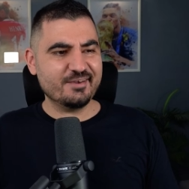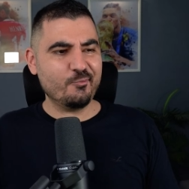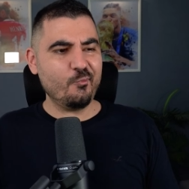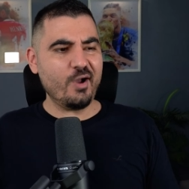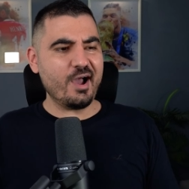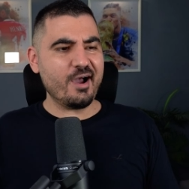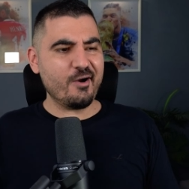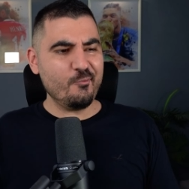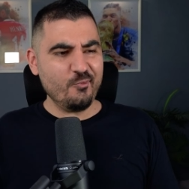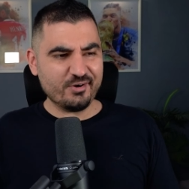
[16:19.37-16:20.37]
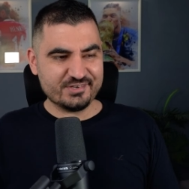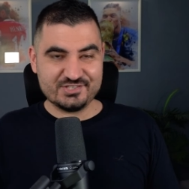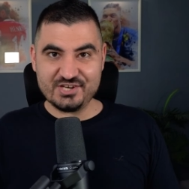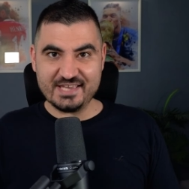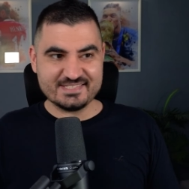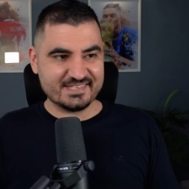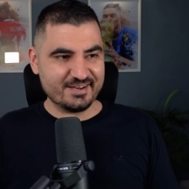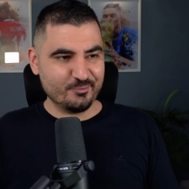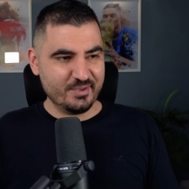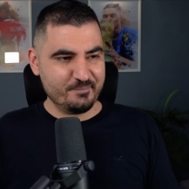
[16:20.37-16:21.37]
Wow, what a chance here
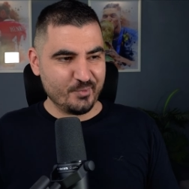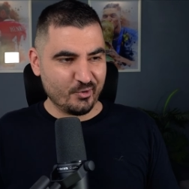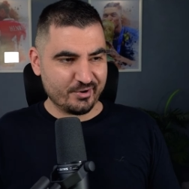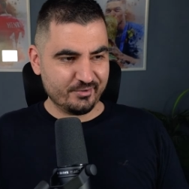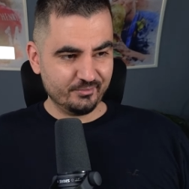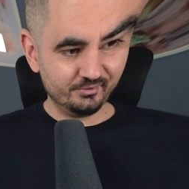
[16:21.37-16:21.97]
we borrow.